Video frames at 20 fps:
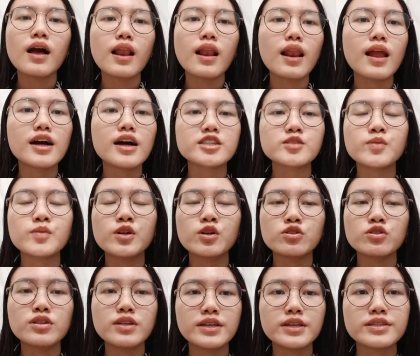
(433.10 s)
Last but not
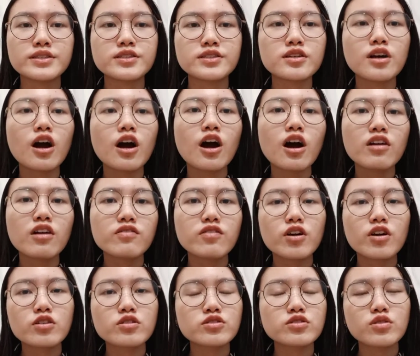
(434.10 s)
least,
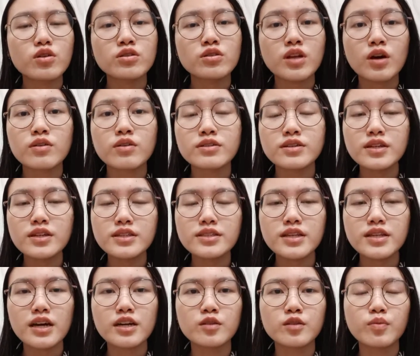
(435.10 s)
focus on our
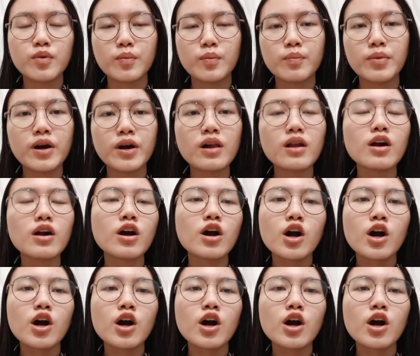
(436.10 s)
desired people